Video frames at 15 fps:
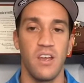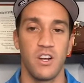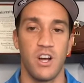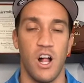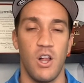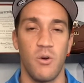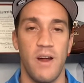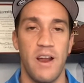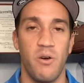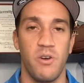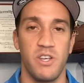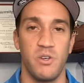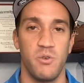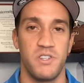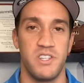Colorado
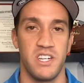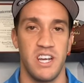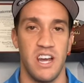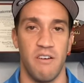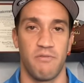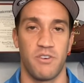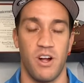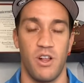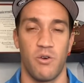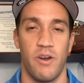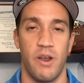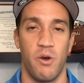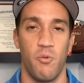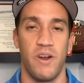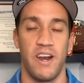at UCF.
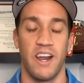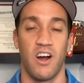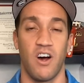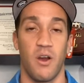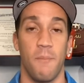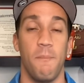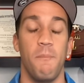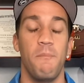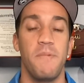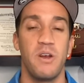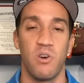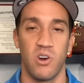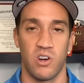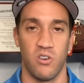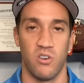Colorado winning on a
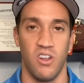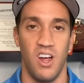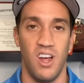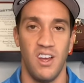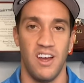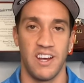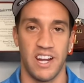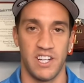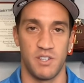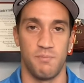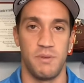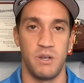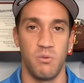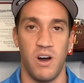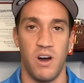miracle against
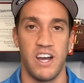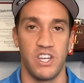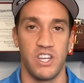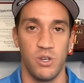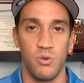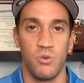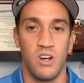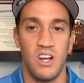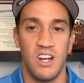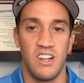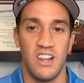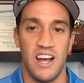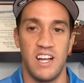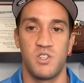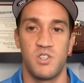BYU
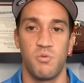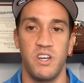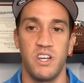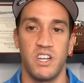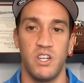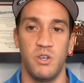last week.